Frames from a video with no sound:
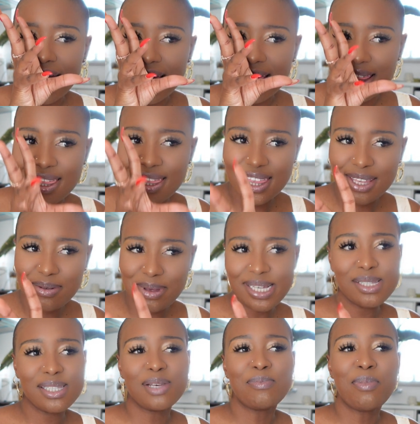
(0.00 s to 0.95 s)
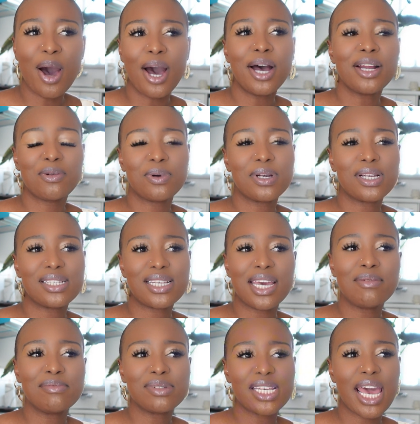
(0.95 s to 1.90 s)
the best part was
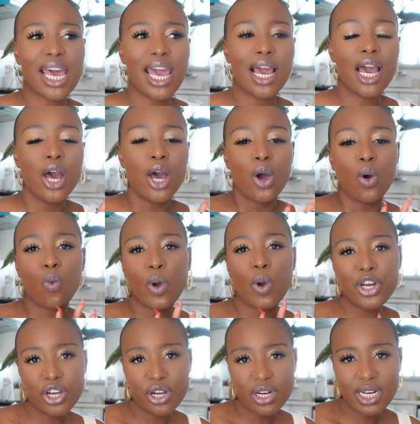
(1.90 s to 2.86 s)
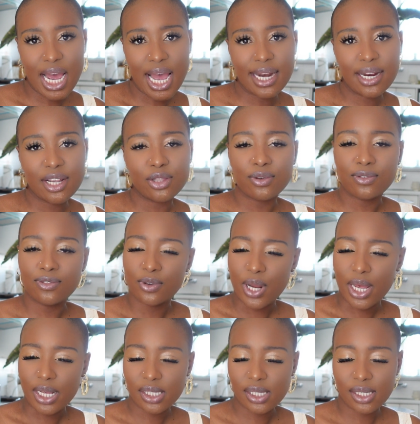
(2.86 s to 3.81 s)
him saying, "When you're done and the food
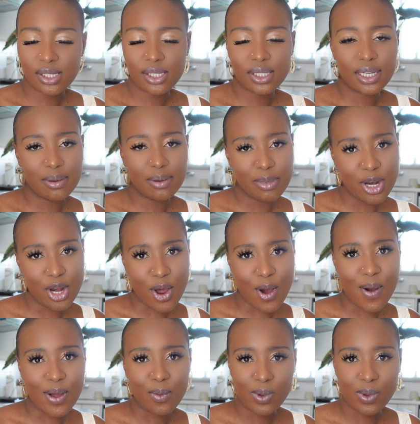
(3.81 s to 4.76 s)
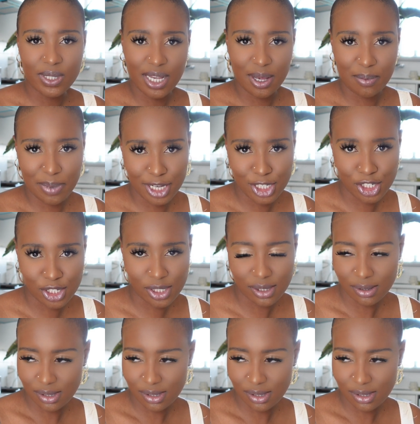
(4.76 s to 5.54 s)
has settled, let me know and we'll take pictures."